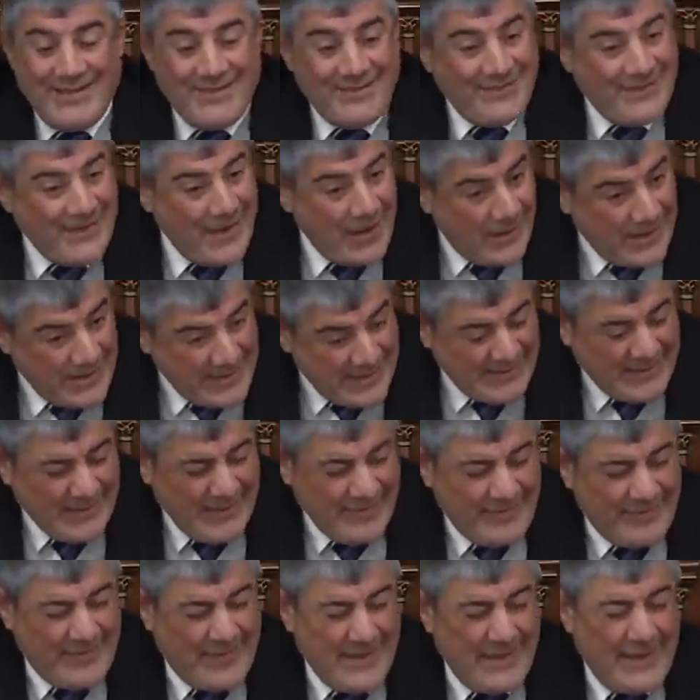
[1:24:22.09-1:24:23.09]
It's very
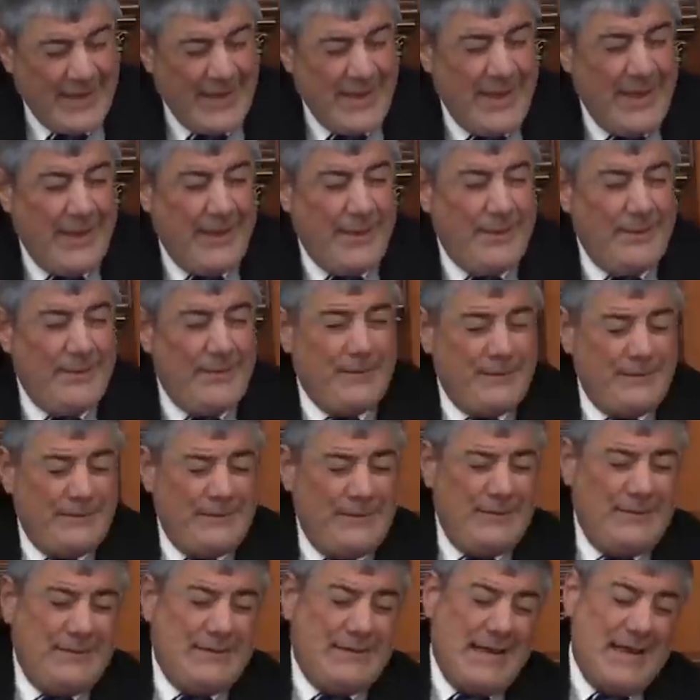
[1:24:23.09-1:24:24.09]
interesting here
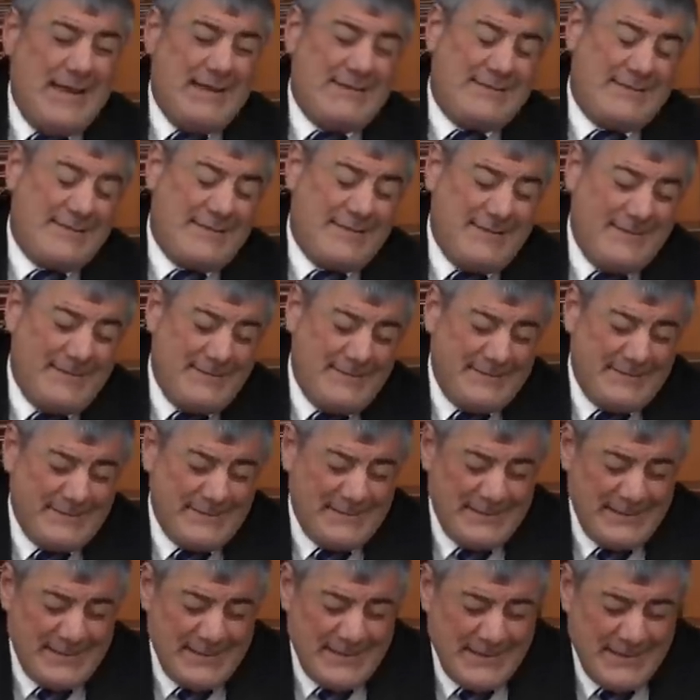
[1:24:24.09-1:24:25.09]
that
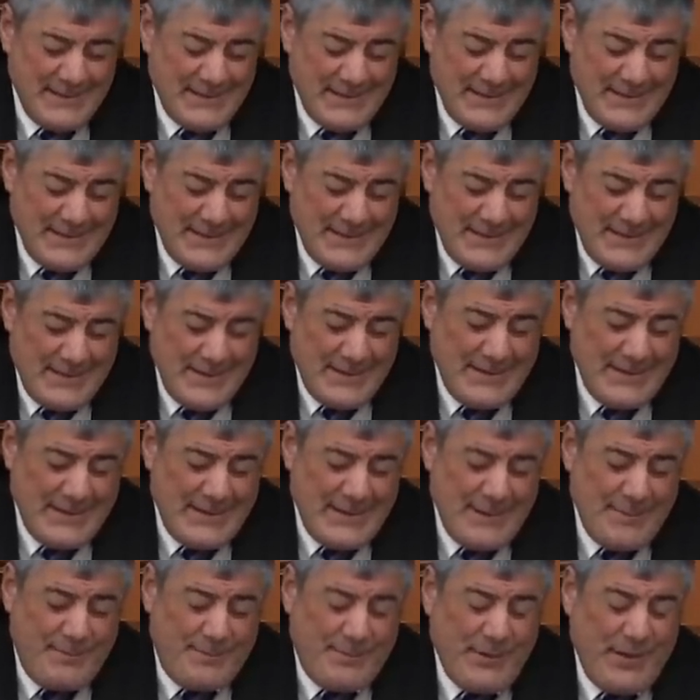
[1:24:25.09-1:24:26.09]

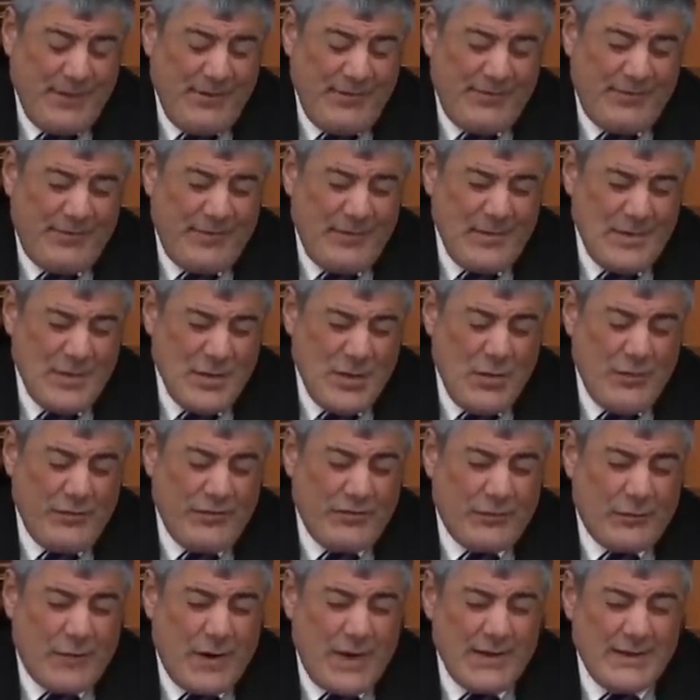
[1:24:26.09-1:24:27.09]
a person
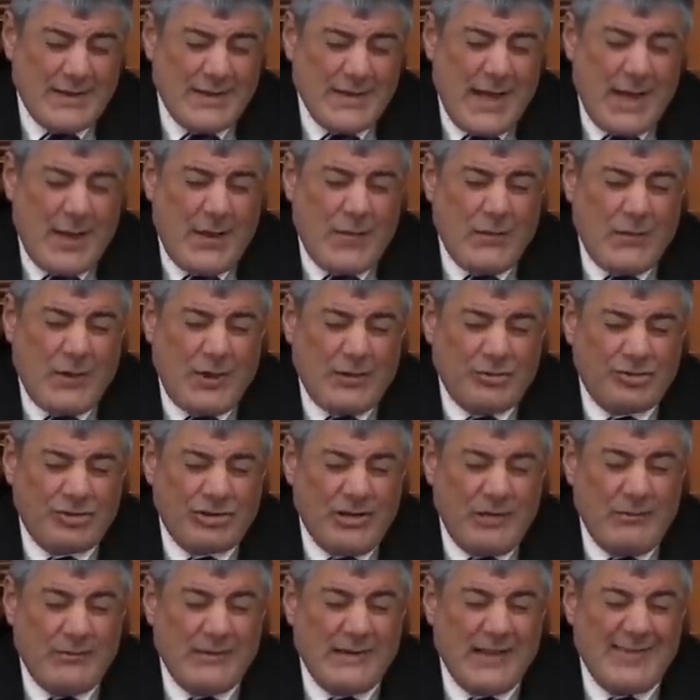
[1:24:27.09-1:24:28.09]
knows right now
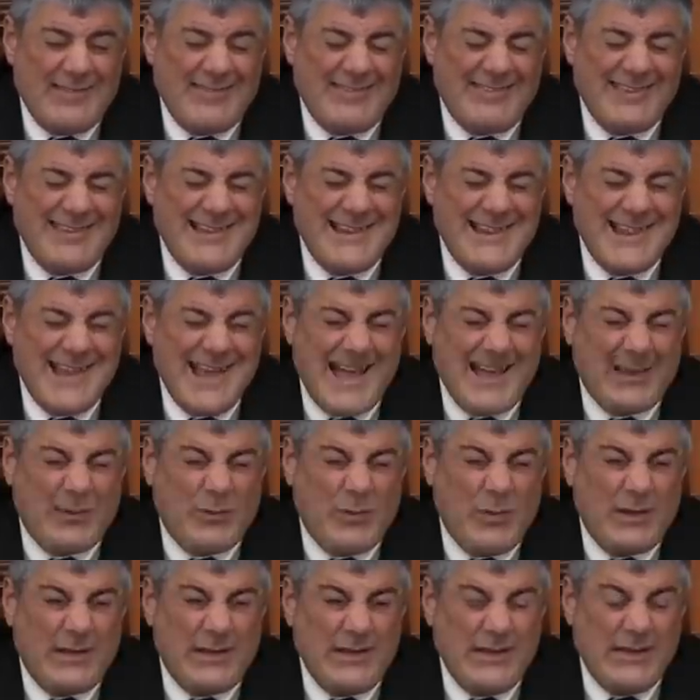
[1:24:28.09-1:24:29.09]
Hashem doesn't
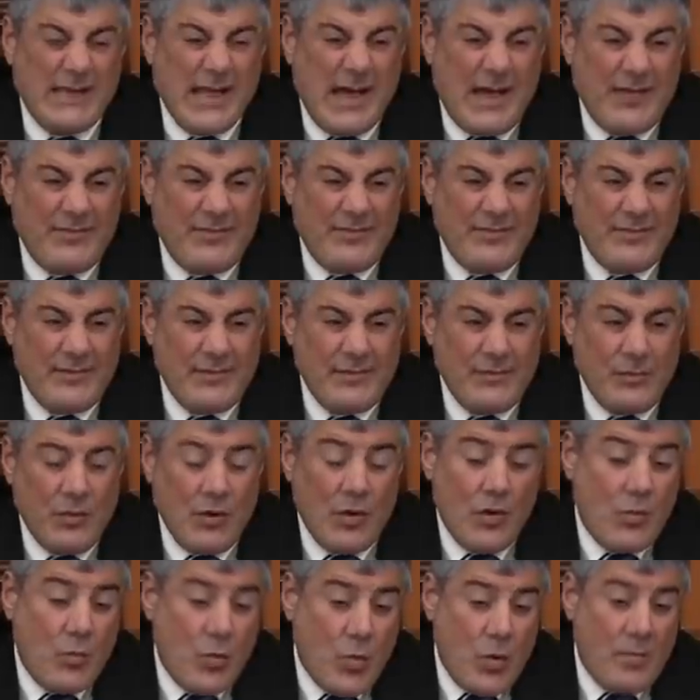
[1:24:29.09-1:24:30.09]
like what he does.
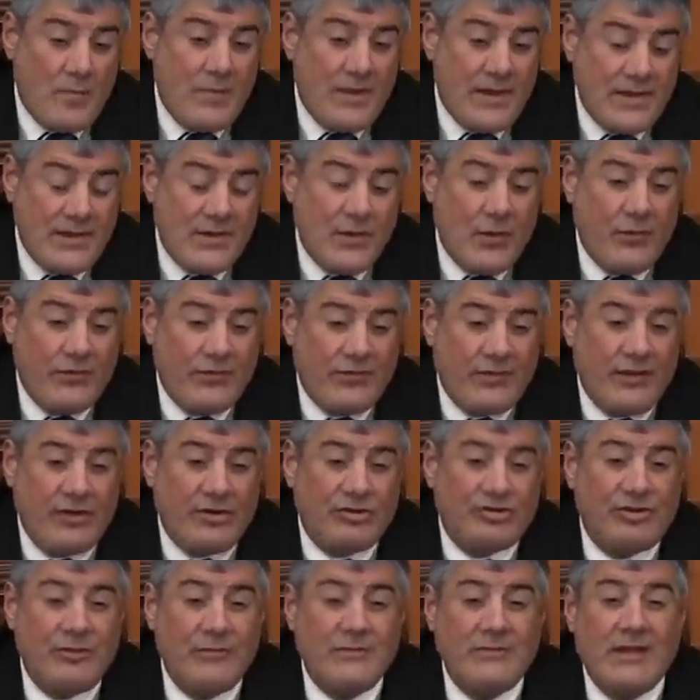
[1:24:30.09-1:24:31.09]
Or a woman knows
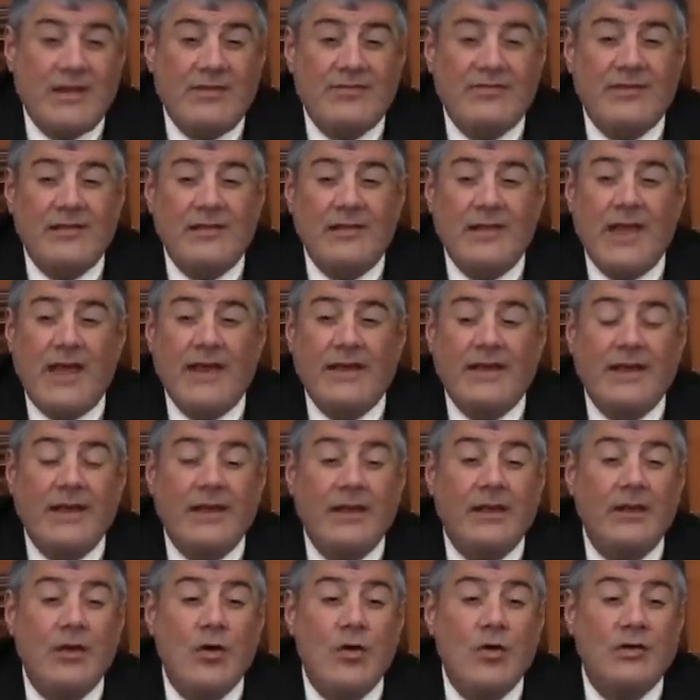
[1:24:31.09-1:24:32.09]
that Hashem doesn't like
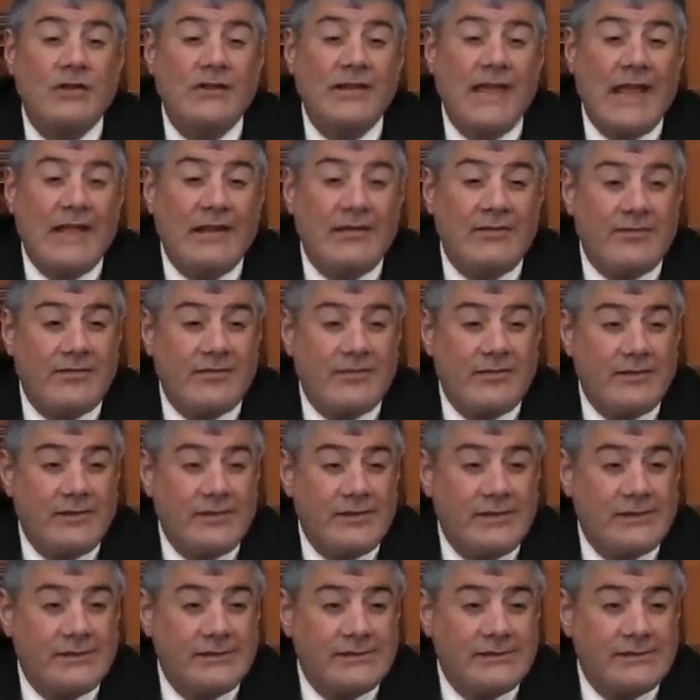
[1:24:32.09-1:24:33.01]
her long nails.